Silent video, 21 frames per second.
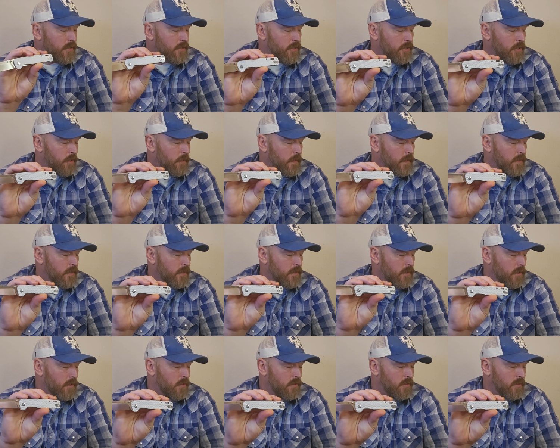HQ
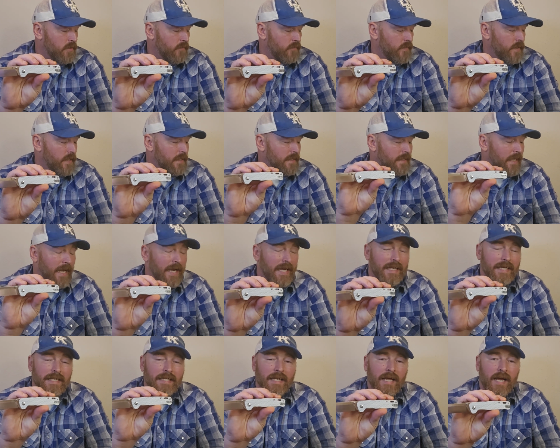exclusive, is
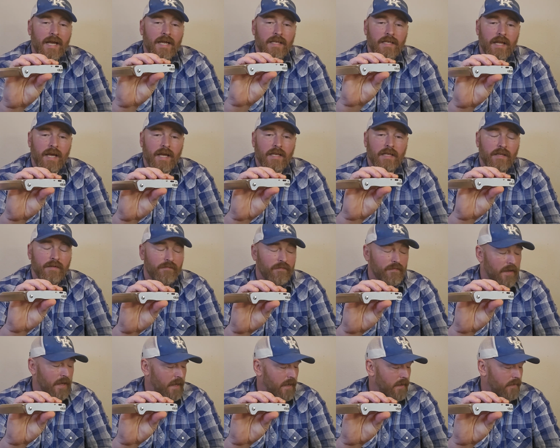
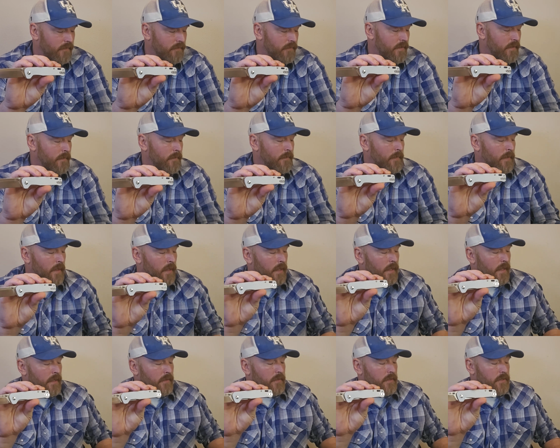$89.95.
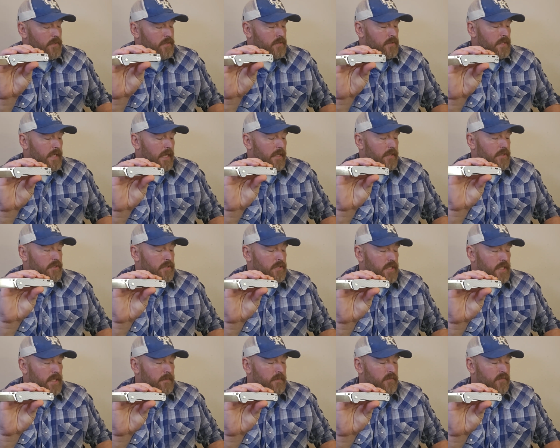This has got your
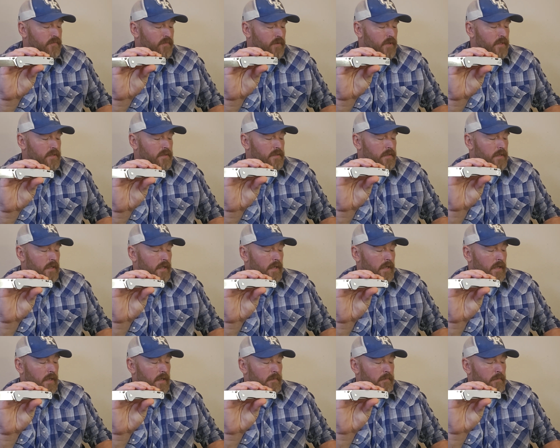sheep's foot
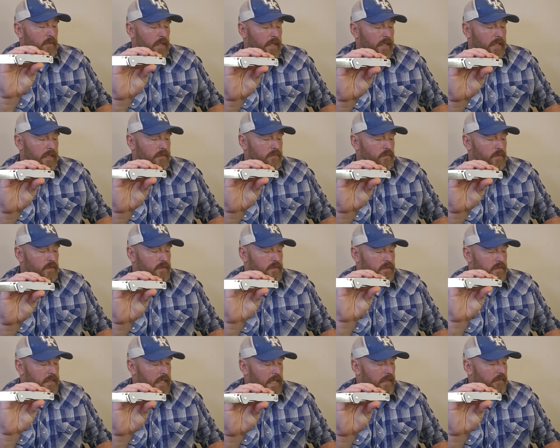blade with
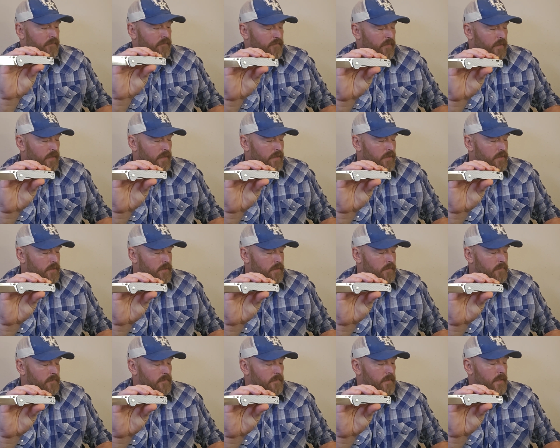satin finish.
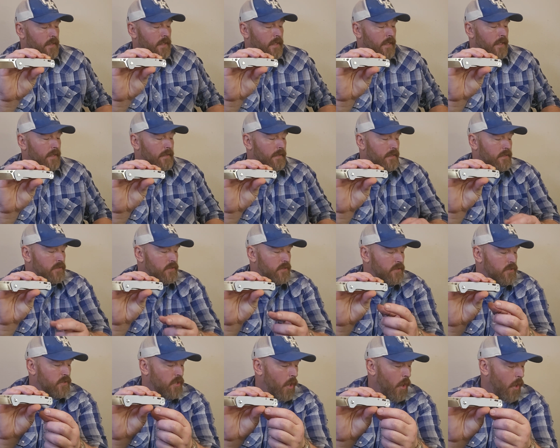This
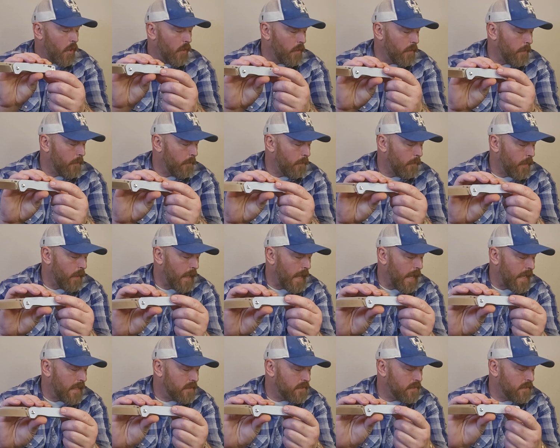is called
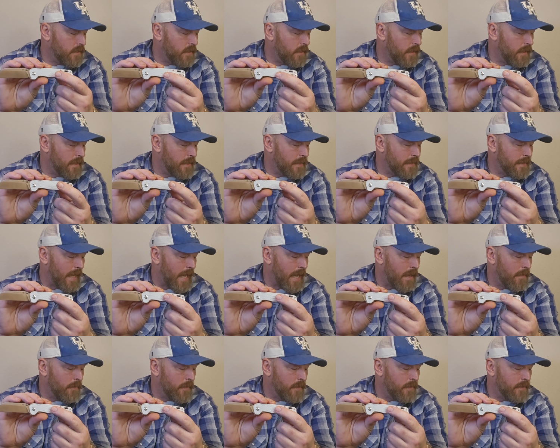blasted
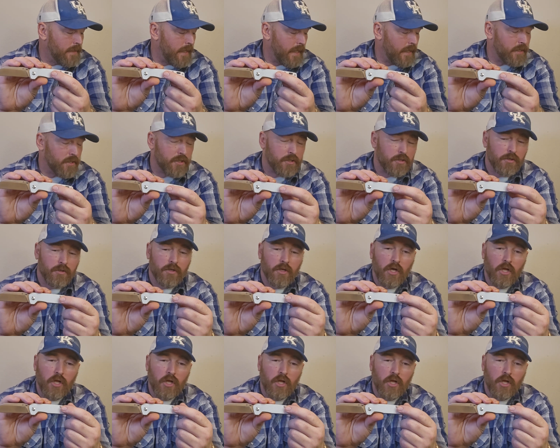diamond textured